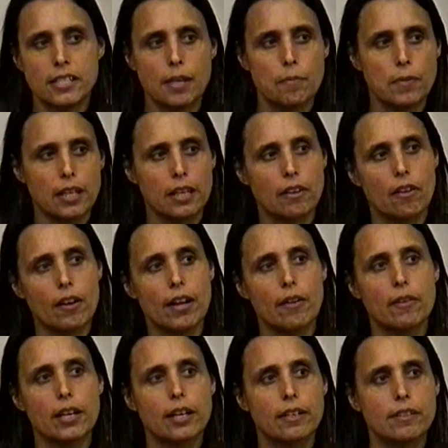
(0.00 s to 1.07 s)
The same thing in our
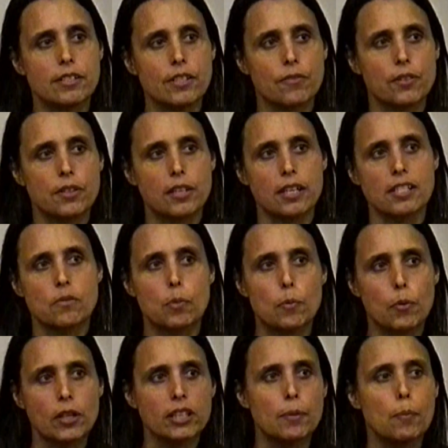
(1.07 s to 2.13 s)
area, different things.
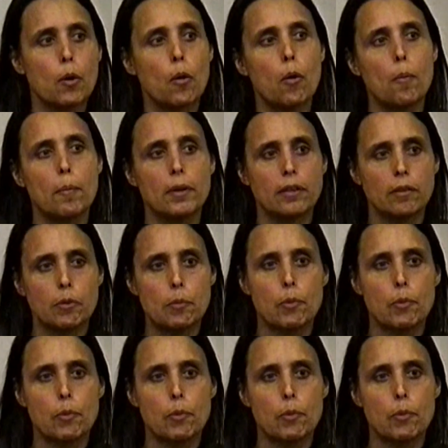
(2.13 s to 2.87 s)
We bring them home.